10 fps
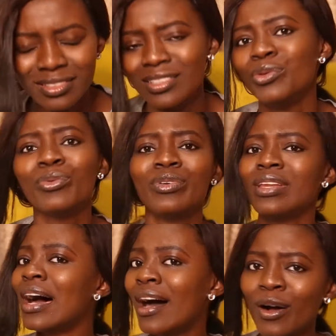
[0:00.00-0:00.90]

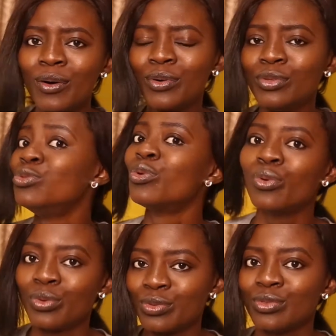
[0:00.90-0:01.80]

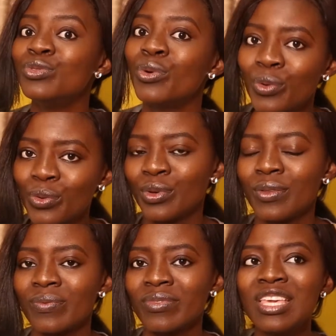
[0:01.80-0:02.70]
no,
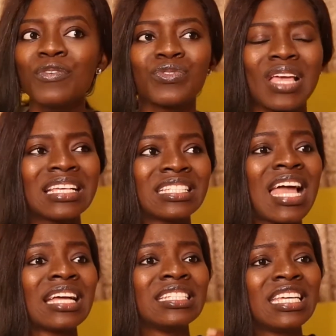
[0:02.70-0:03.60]

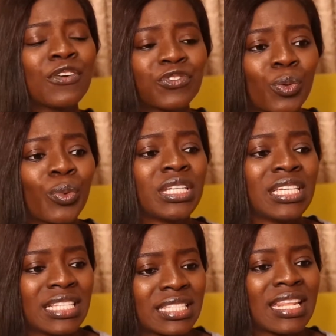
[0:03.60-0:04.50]
if somebody
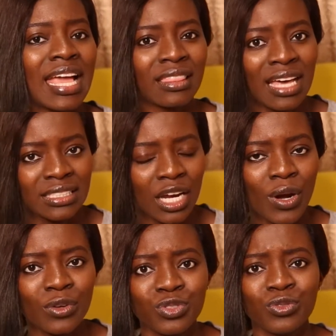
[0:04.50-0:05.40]
is like that
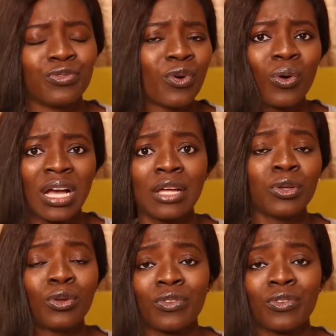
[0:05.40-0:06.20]
around you, vulgar and all